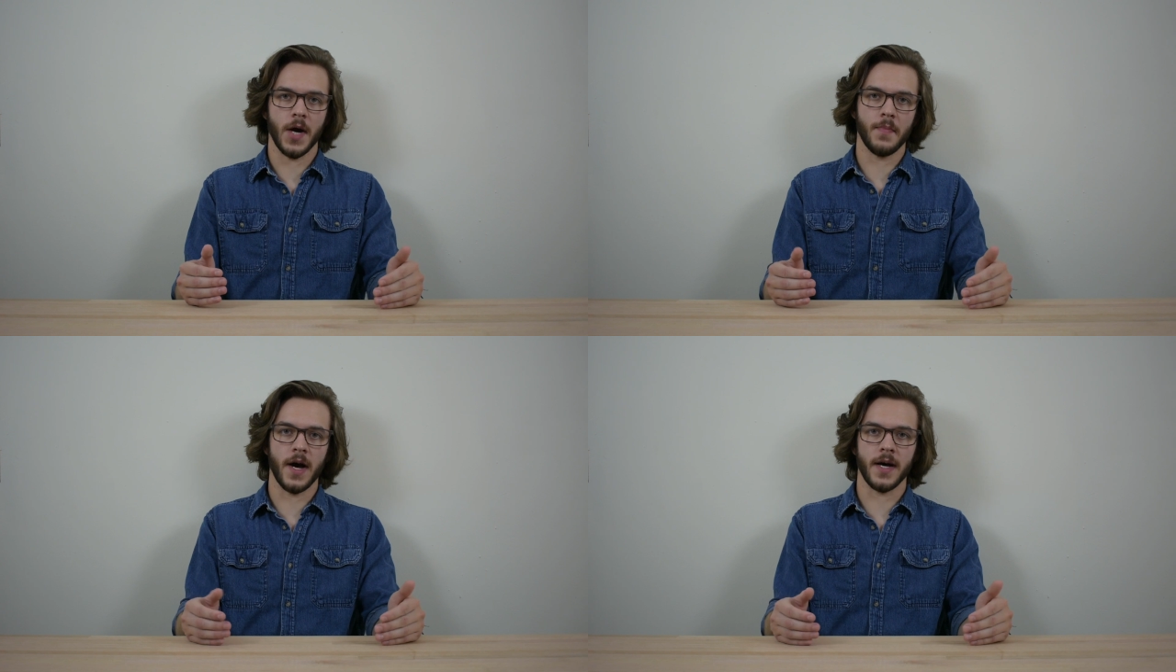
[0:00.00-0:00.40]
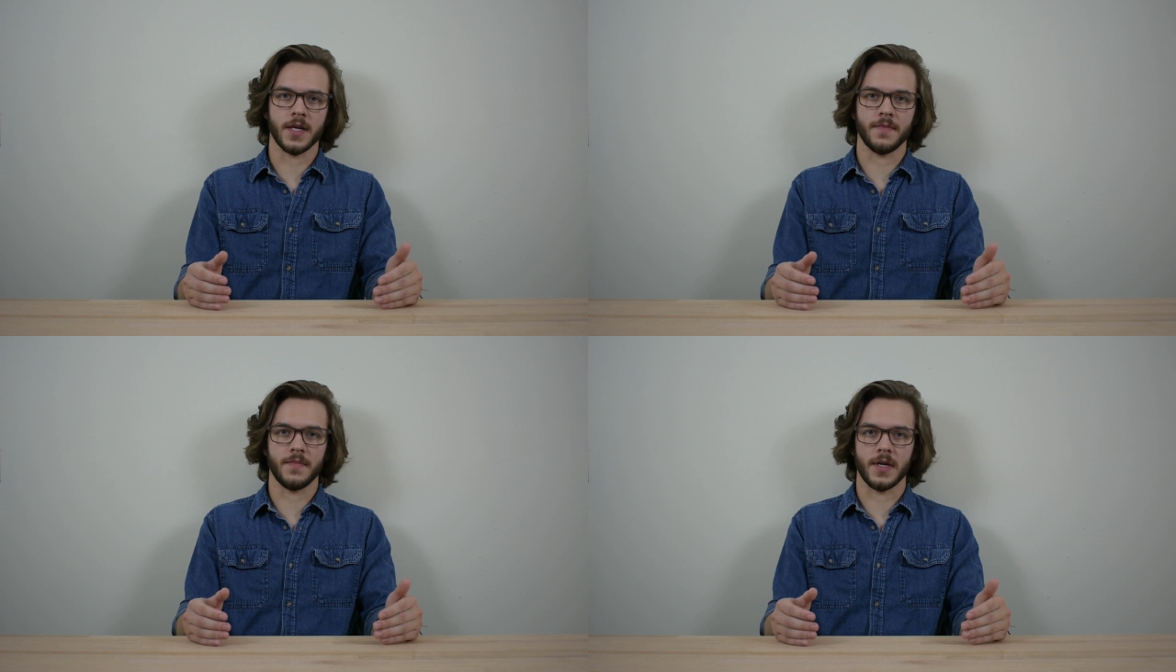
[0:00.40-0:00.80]
I'm
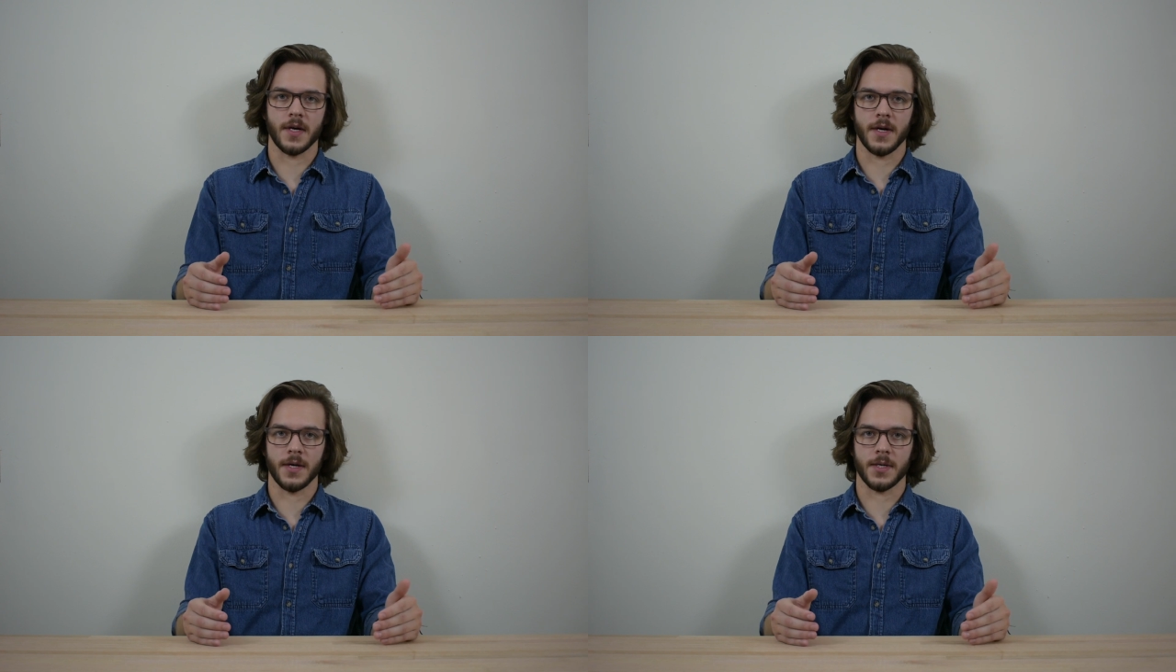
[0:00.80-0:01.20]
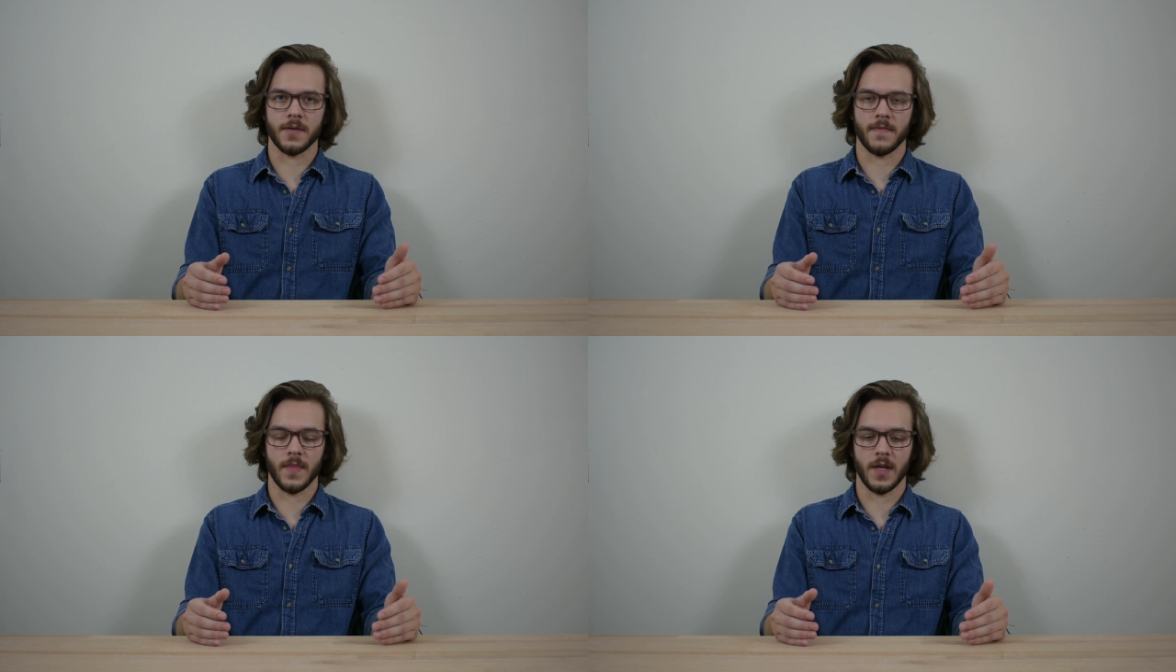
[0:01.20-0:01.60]
buying it
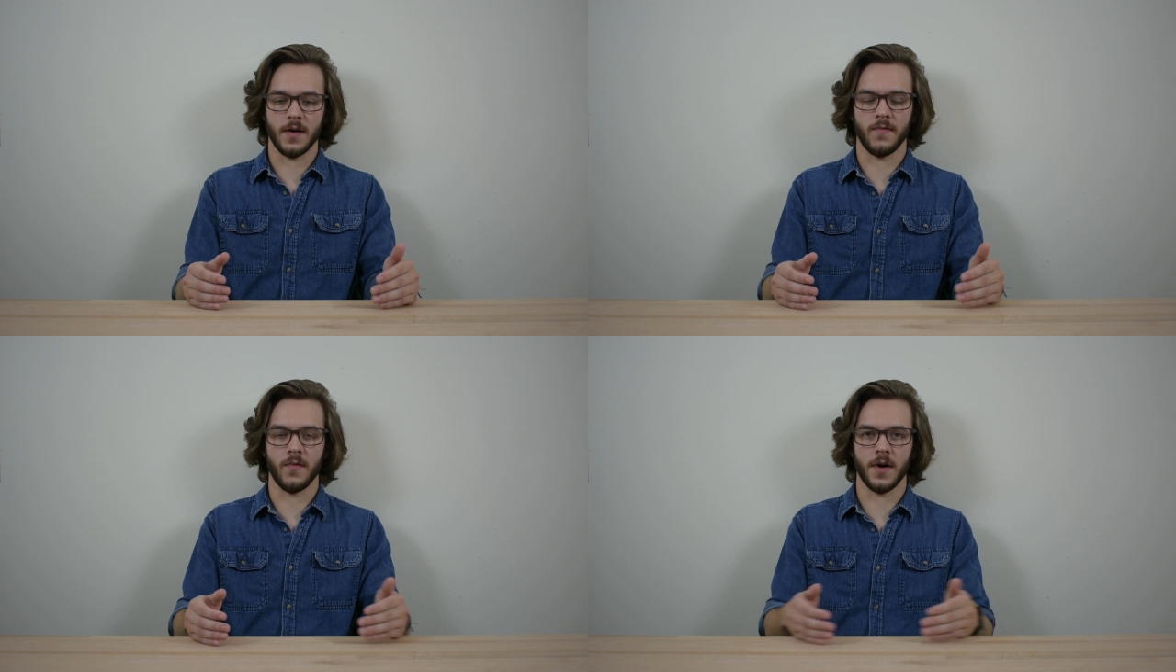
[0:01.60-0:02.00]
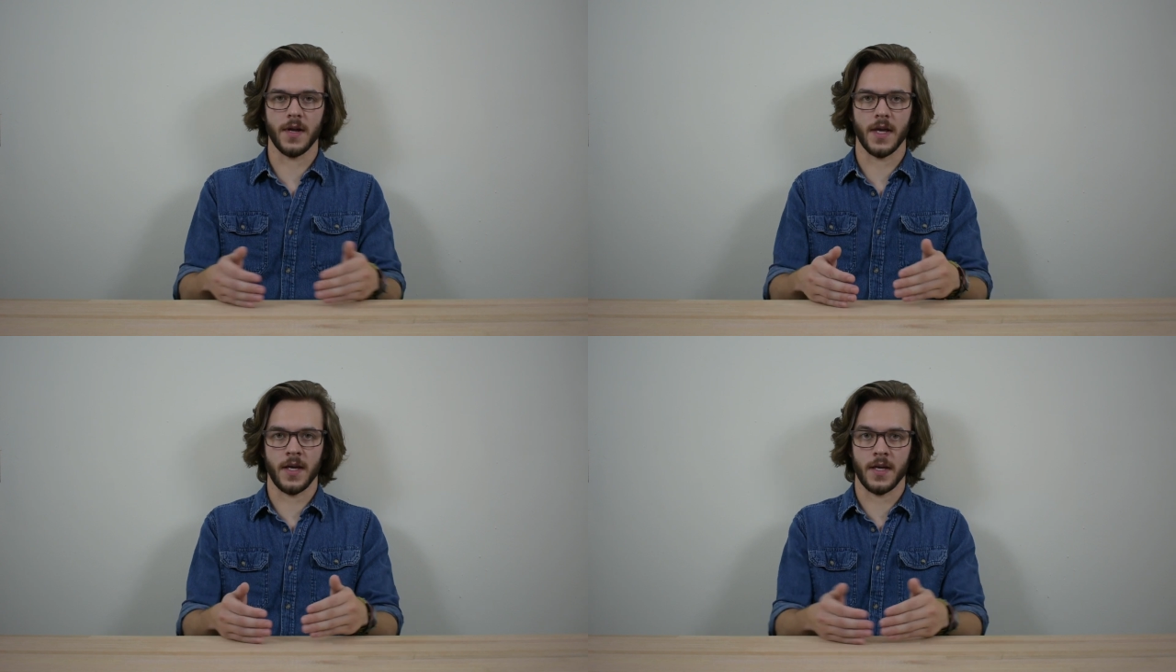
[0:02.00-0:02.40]
because of
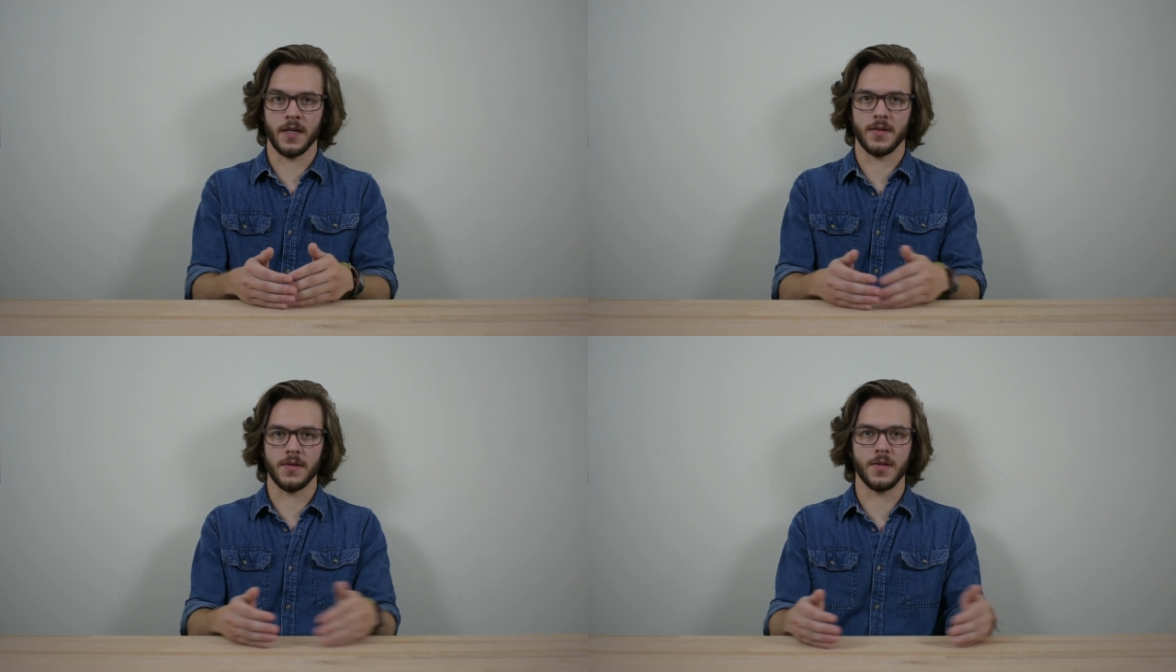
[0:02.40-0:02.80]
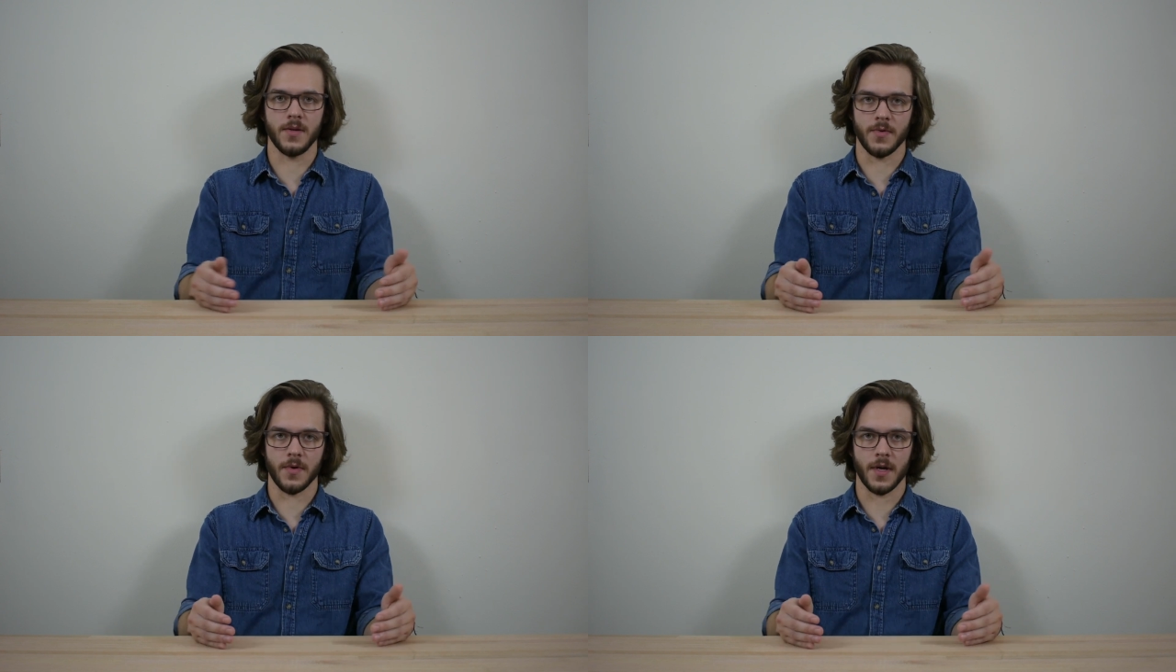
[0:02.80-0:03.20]
what it can
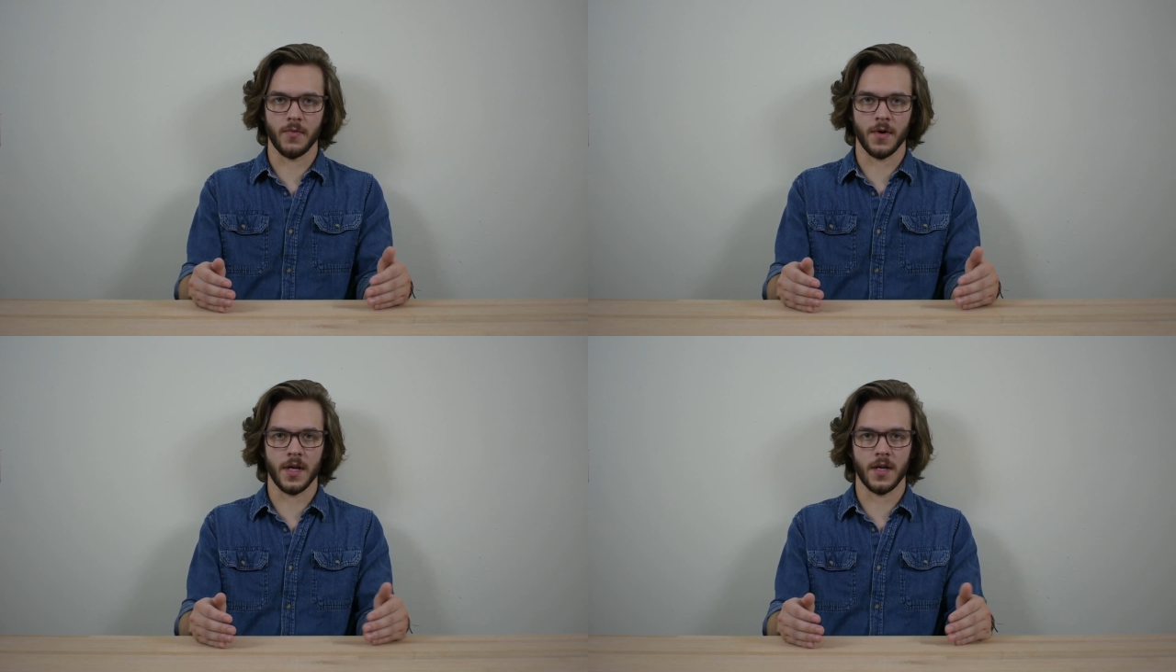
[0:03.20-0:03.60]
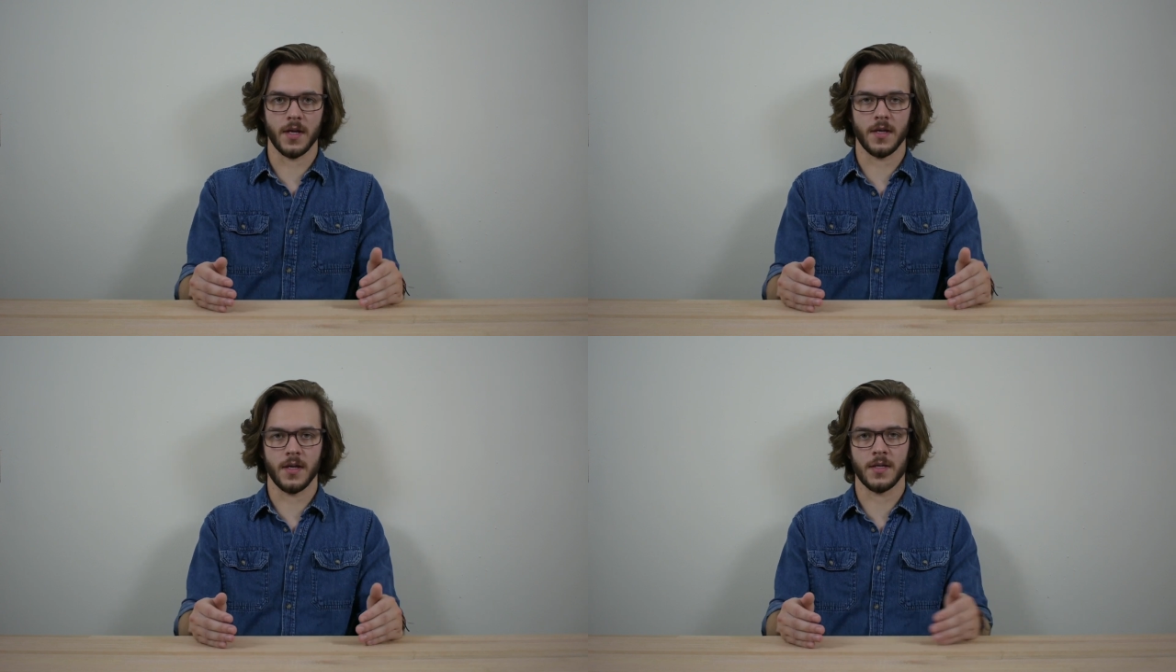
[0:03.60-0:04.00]
do,
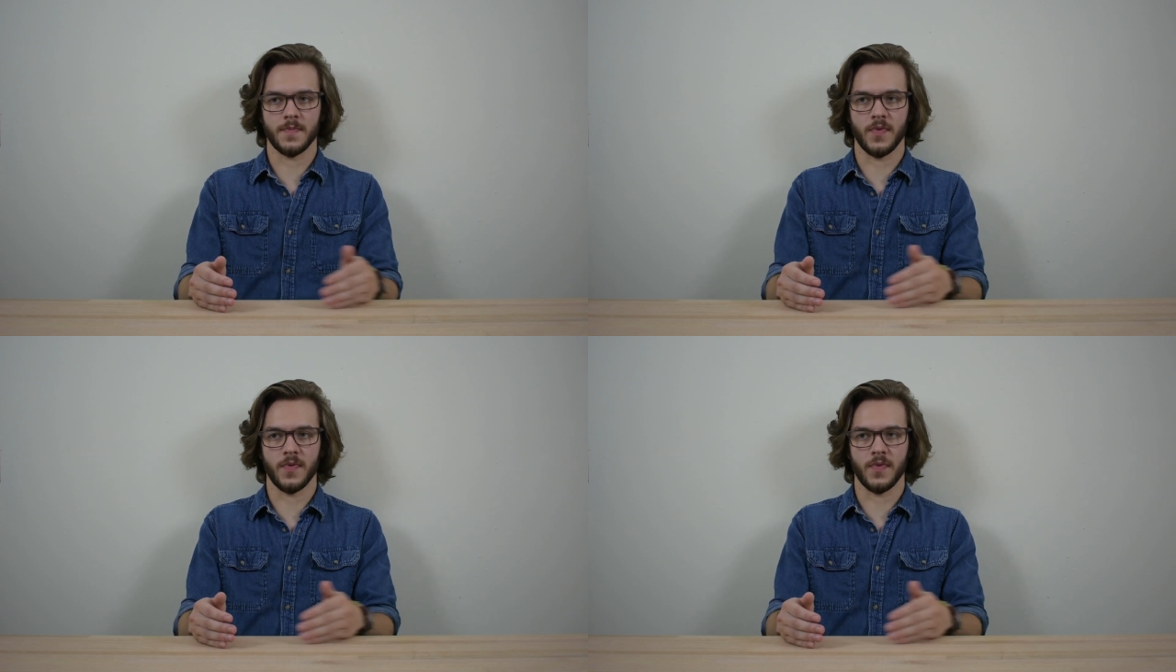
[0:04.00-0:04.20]
its